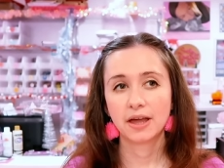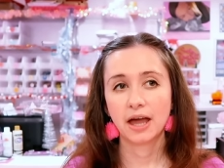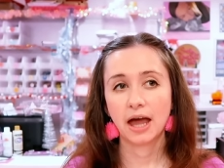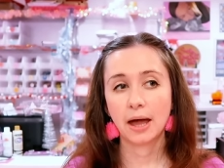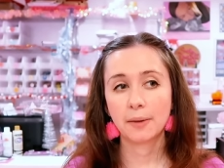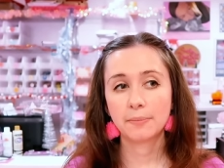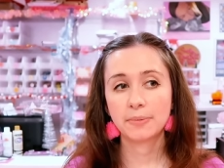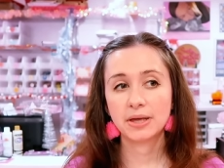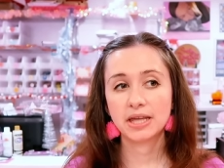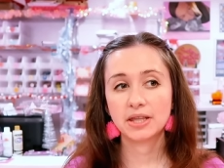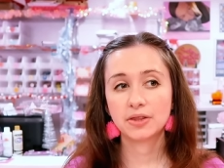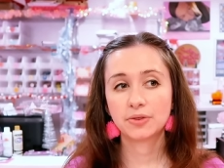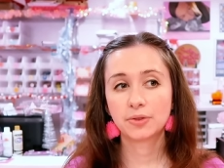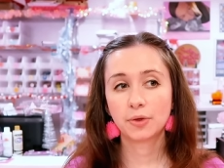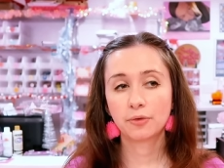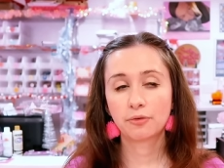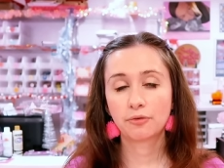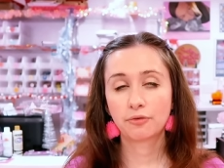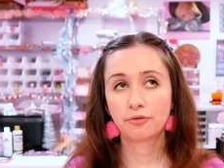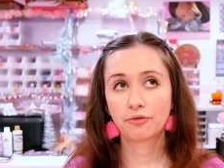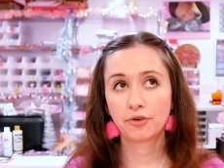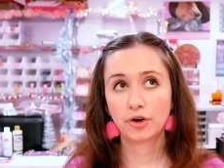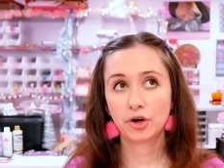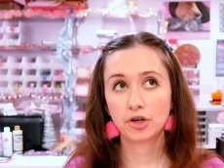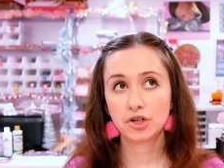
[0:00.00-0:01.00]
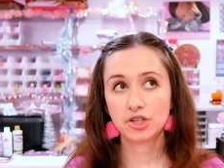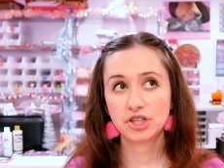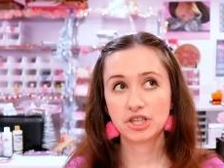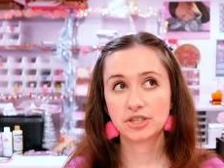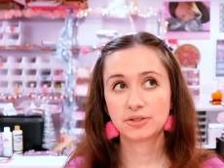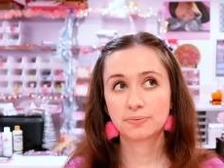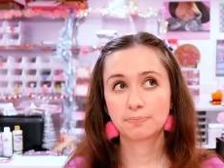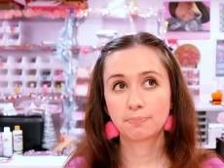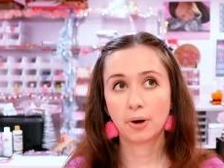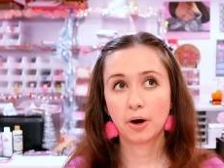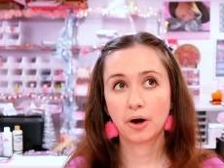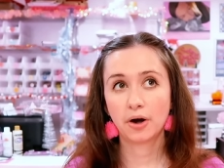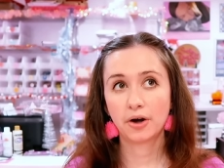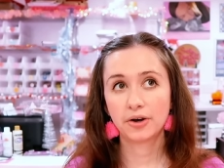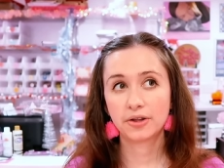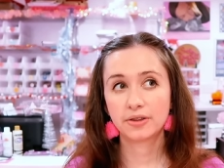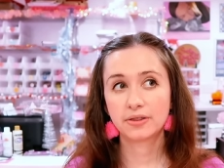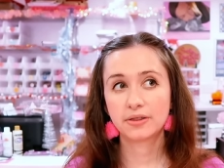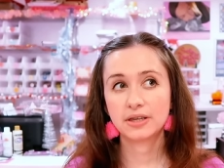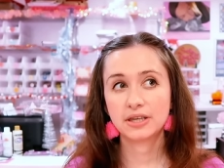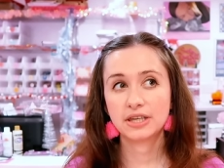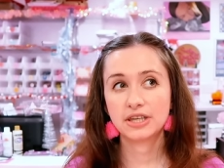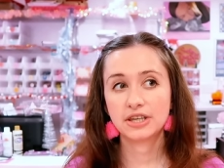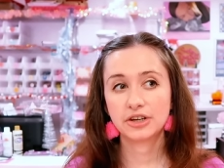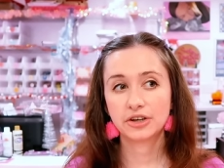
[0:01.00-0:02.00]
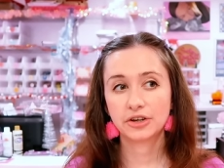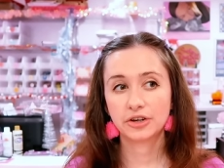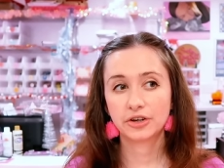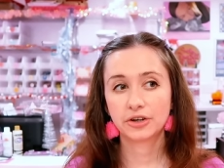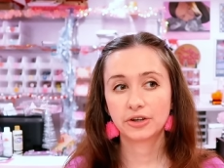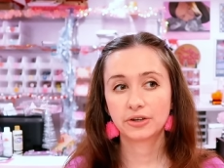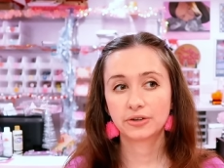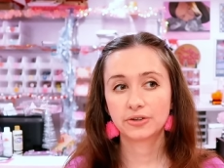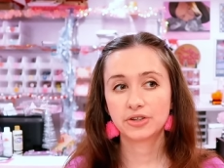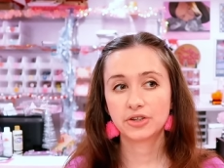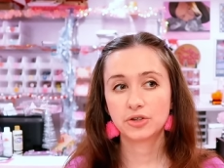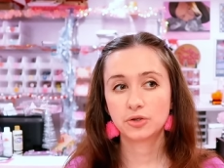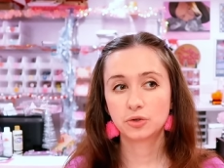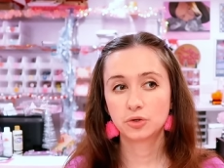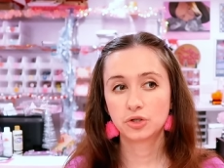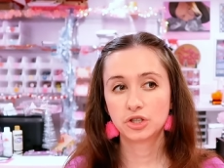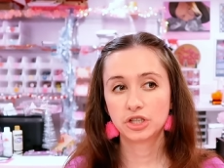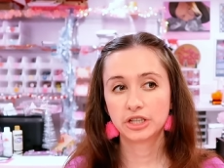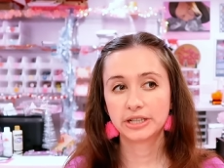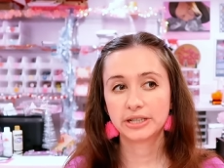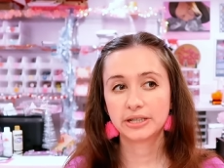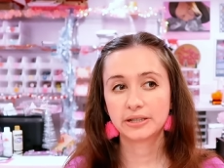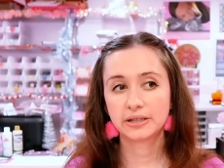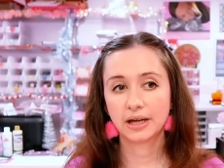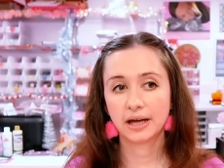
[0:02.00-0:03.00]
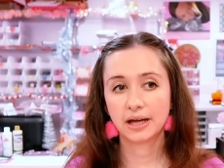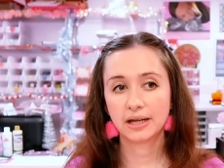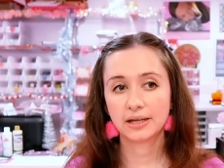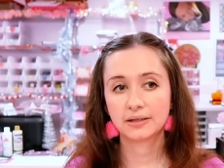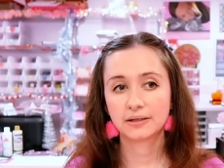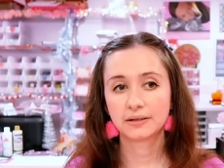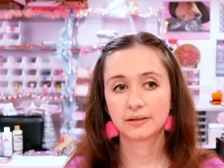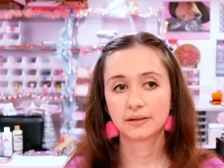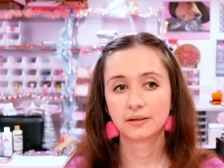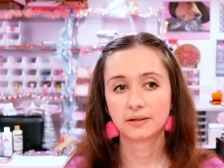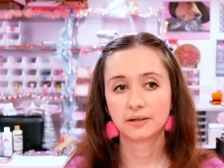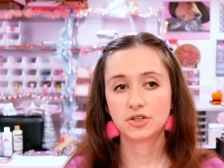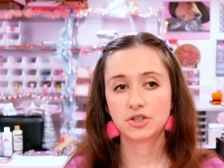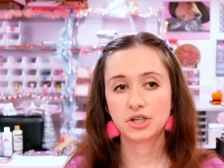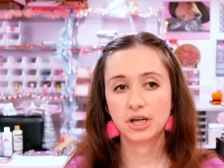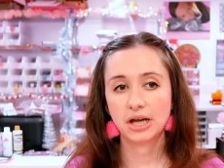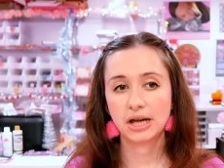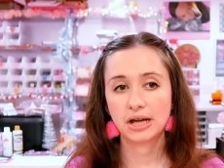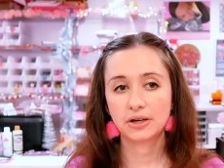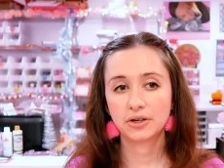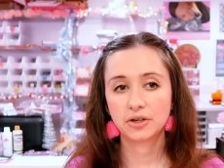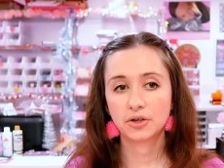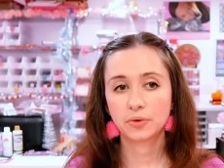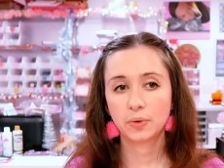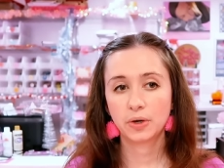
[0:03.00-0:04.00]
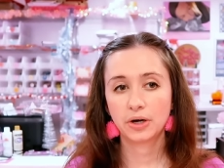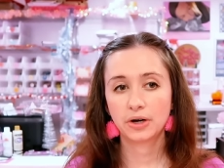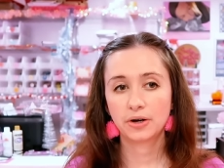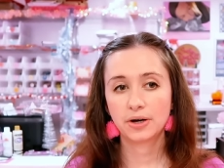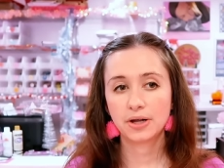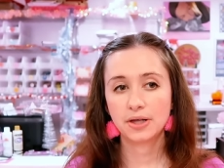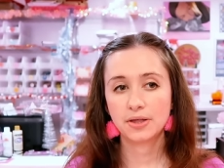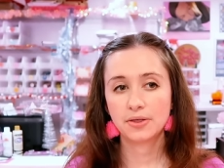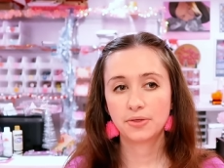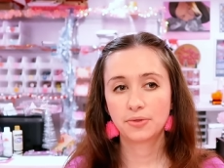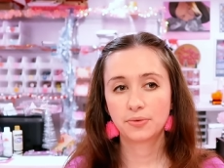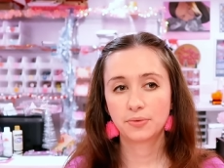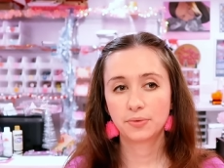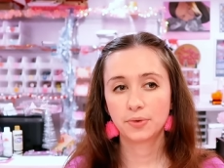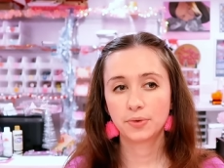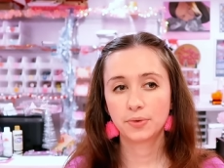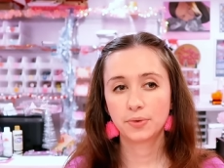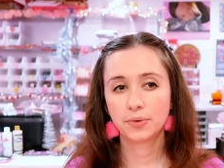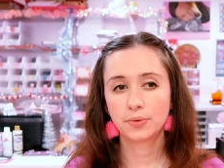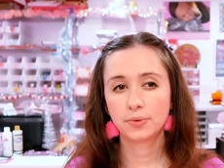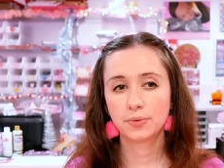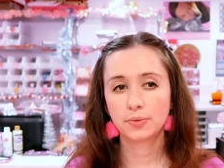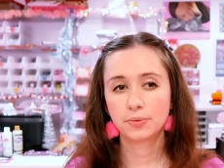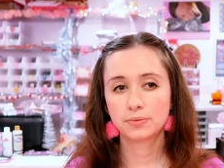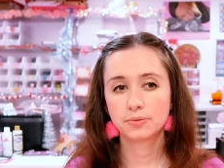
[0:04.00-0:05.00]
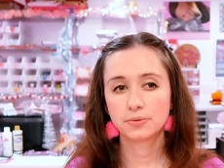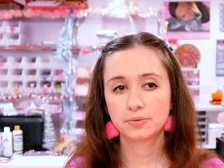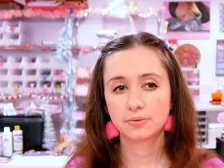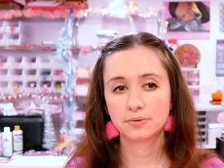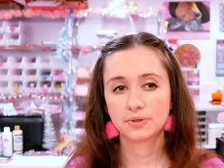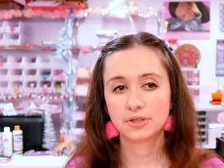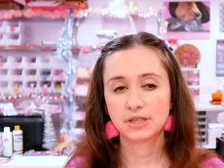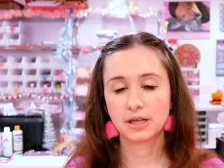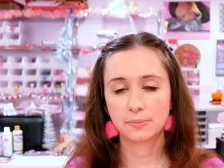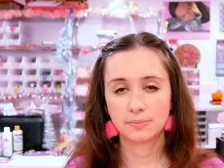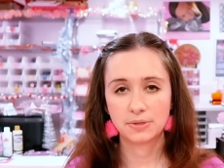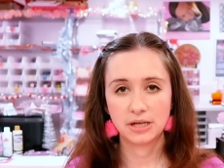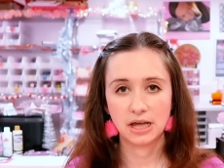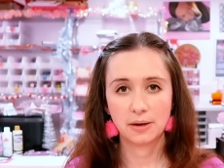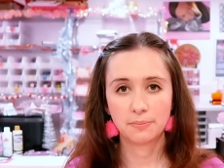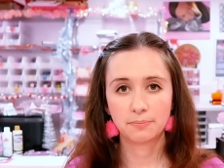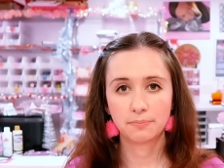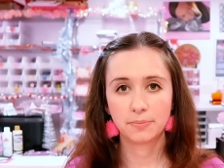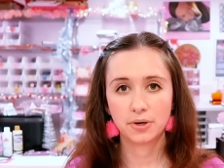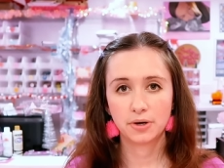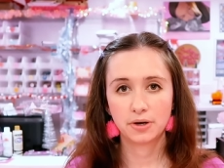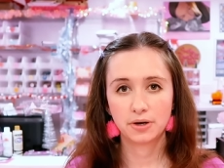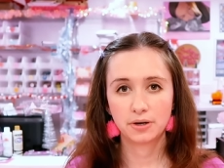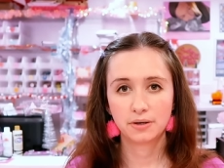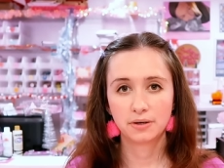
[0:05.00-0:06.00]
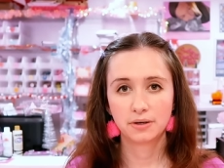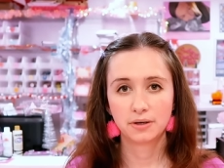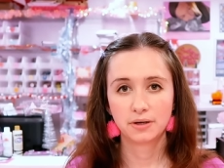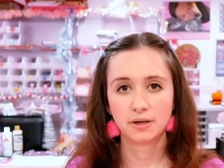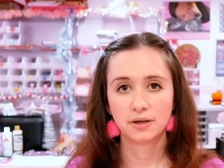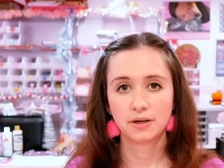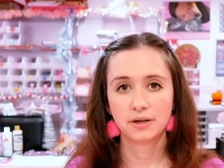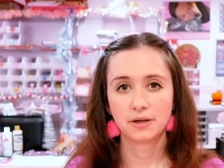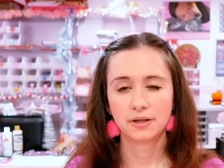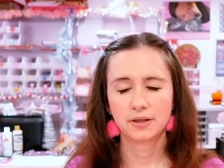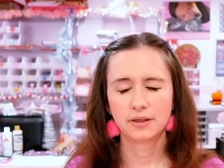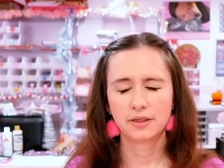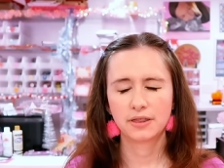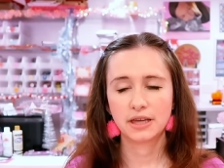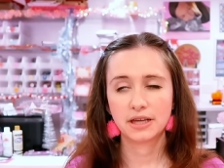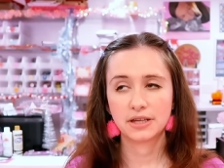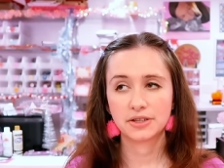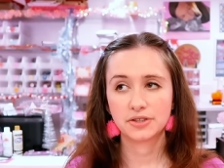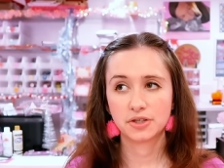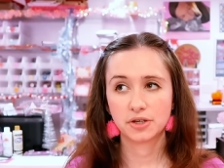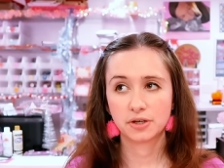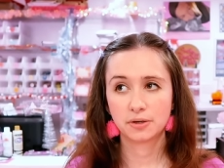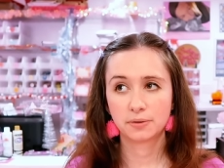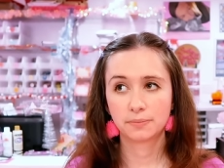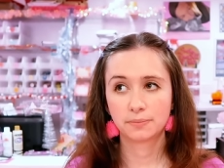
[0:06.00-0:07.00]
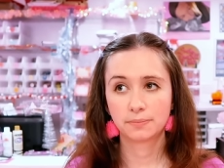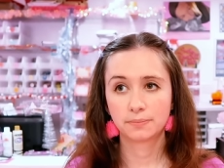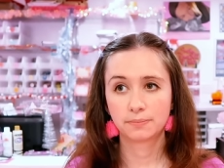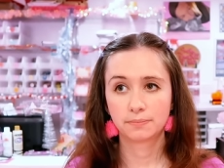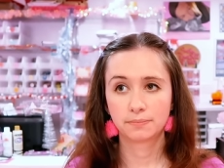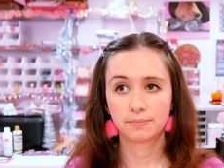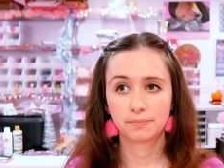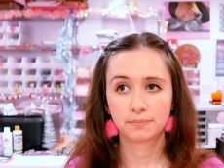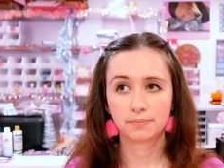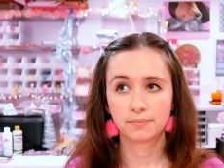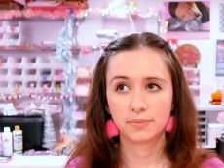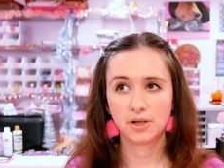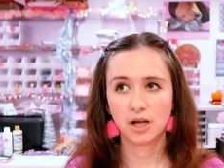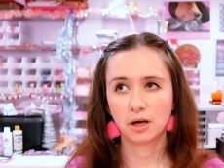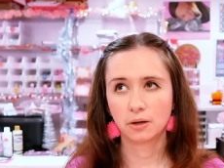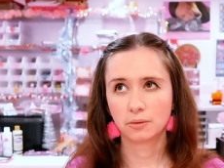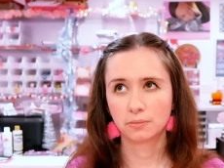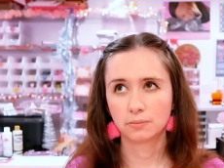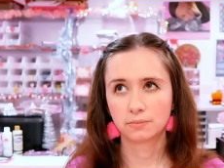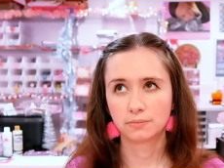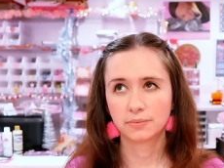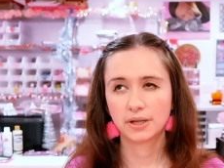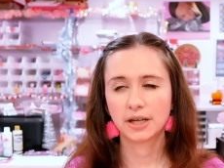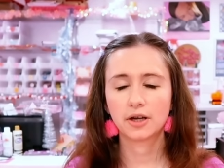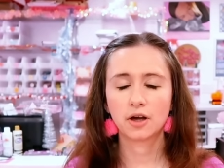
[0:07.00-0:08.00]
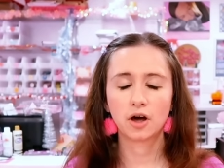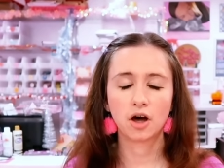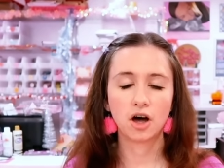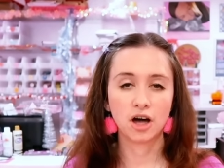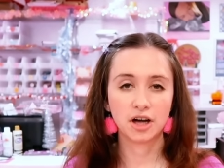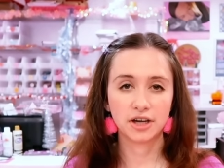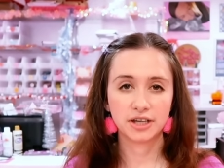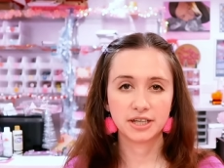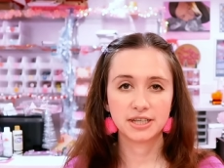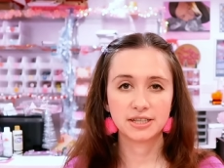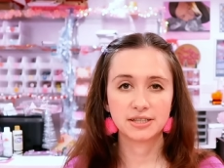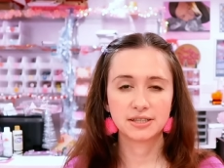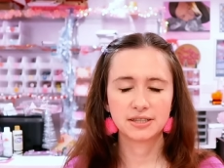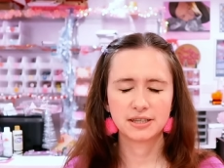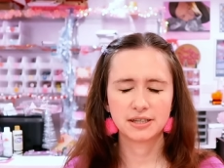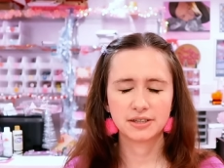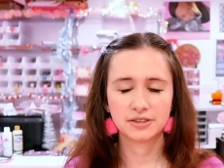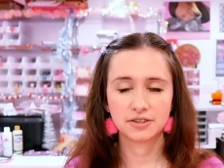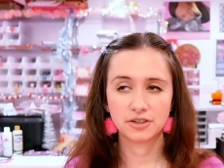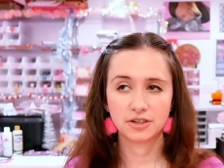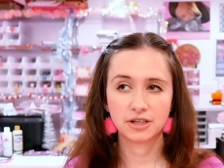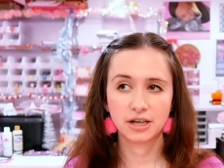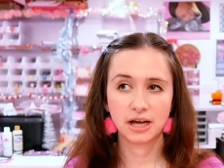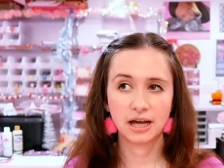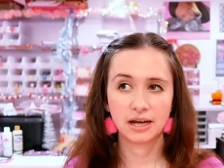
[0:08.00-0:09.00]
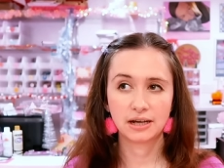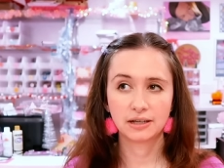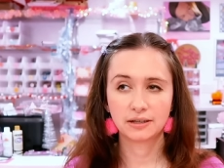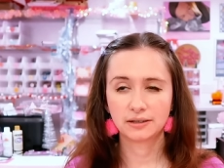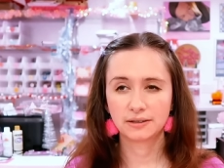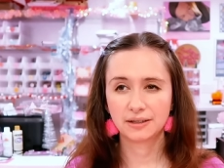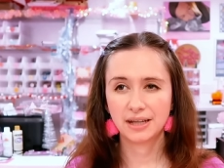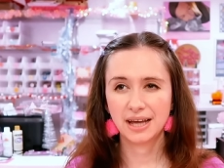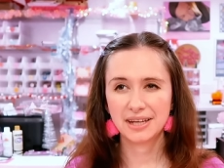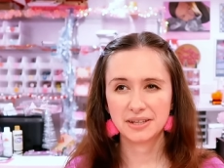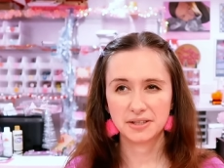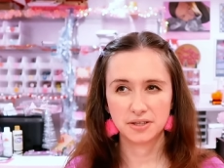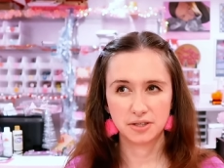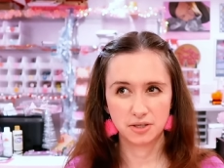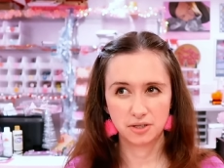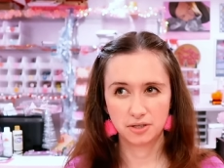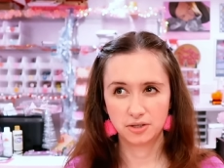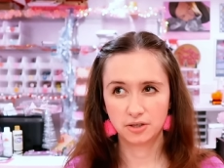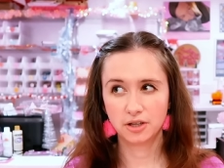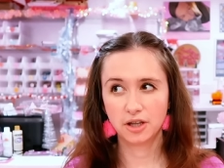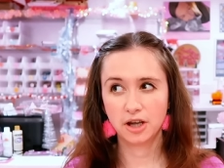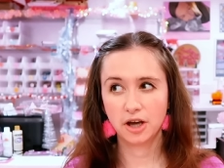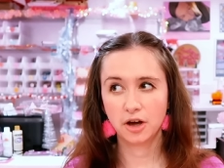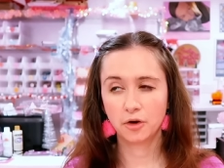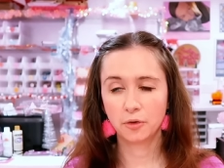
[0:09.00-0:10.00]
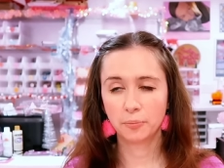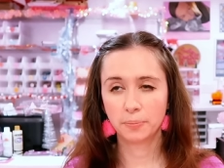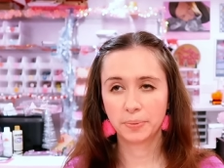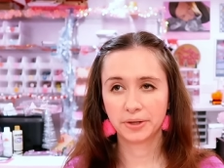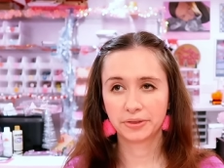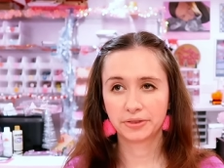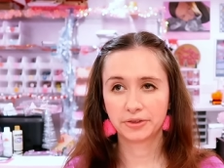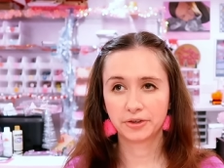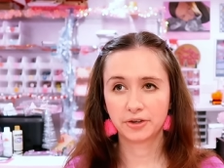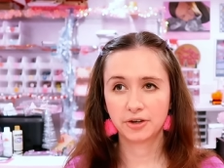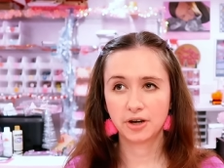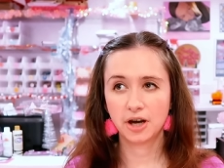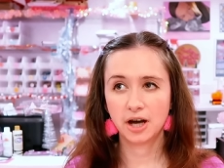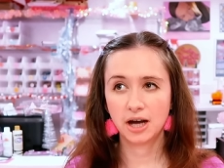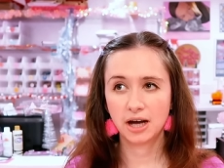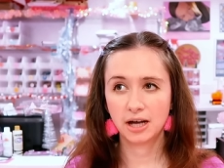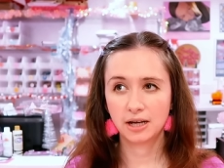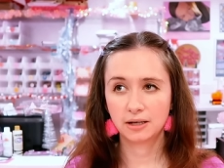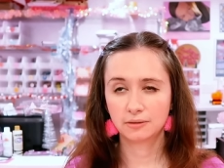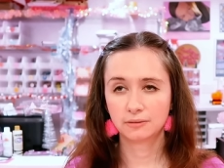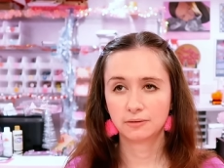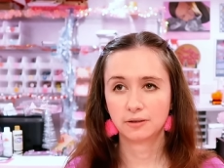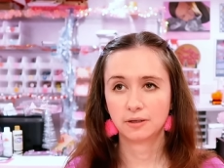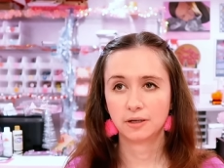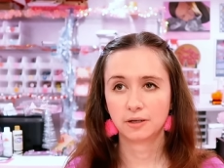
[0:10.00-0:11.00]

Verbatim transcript: I mean, the first part of the year, usually like January through September, things are, no, like August, things are kind of not slow, but they're not